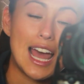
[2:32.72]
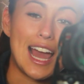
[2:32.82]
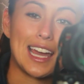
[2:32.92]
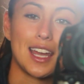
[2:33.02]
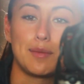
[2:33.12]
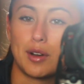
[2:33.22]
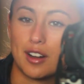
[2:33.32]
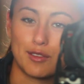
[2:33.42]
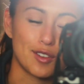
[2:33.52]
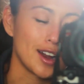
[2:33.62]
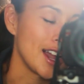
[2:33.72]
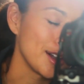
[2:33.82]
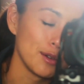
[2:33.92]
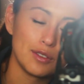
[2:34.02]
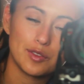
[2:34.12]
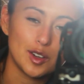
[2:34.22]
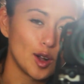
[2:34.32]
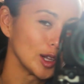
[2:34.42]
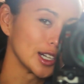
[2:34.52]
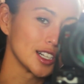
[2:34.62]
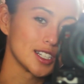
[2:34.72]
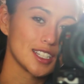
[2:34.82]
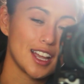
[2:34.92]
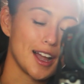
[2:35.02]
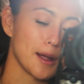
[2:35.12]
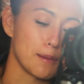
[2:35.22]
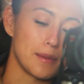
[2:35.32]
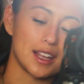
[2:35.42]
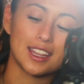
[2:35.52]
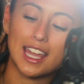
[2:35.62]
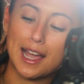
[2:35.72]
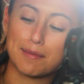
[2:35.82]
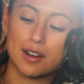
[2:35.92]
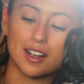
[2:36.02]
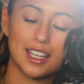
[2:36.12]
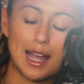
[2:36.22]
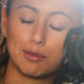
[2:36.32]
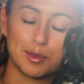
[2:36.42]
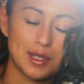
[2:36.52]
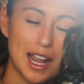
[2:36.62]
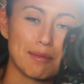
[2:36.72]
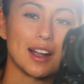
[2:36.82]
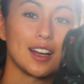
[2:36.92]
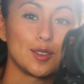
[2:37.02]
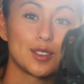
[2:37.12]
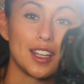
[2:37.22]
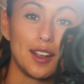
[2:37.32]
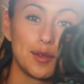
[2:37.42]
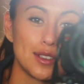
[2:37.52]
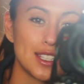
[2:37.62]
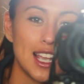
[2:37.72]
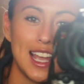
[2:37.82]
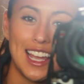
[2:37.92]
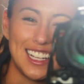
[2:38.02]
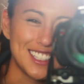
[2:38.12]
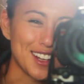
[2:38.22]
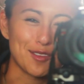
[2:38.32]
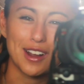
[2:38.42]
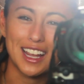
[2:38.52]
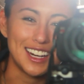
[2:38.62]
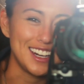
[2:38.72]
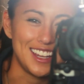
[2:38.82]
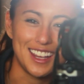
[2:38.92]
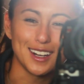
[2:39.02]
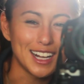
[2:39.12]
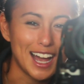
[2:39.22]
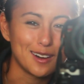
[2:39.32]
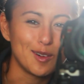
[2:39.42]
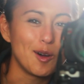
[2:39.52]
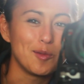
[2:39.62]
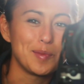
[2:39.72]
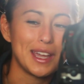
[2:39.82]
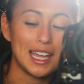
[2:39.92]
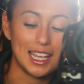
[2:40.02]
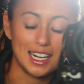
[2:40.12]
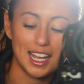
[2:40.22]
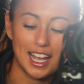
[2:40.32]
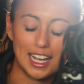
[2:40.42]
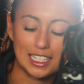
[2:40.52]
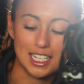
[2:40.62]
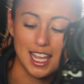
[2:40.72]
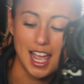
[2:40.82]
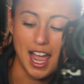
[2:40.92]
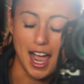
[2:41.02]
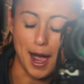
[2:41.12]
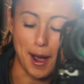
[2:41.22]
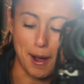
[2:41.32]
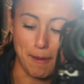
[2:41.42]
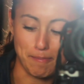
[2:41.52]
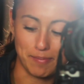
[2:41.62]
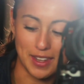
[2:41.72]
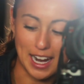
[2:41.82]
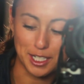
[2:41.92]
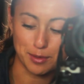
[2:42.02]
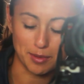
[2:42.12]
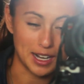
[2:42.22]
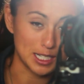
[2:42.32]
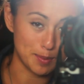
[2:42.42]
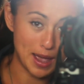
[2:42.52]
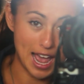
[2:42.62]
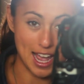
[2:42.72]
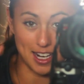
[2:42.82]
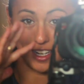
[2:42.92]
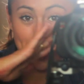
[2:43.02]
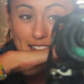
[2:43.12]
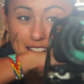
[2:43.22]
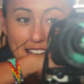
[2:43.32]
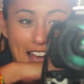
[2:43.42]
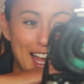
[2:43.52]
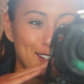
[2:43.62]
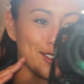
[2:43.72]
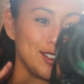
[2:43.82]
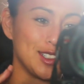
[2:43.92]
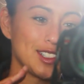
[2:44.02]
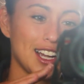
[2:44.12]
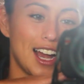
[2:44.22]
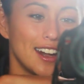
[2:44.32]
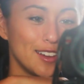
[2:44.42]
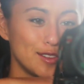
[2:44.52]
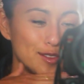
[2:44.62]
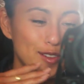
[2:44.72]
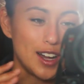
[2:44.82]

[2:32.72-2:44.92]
and I bought it for $150 at the camera, Kamloops Camera House, and it's like rickety and kind of homemade, and I just remember it as a panhandle kind of